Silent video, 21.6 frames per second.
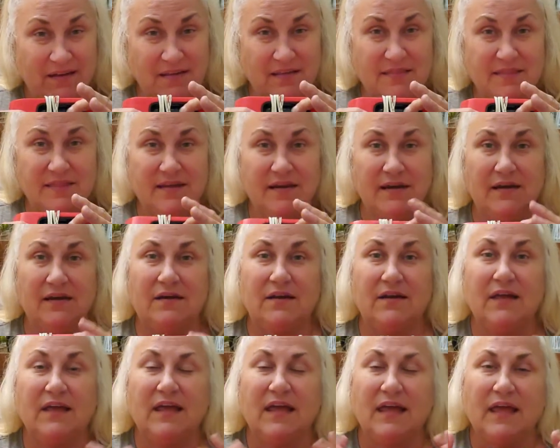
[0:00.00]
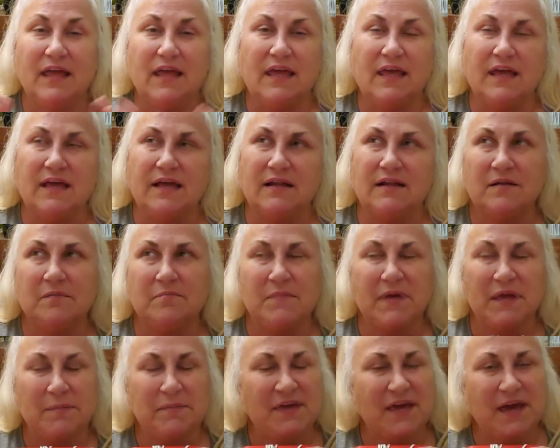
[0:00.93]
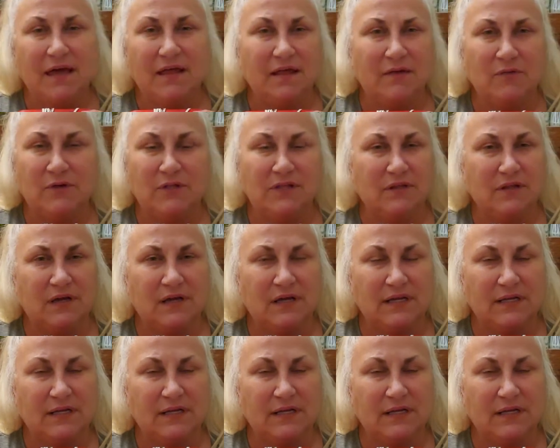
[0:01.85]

in there, and maybe I will,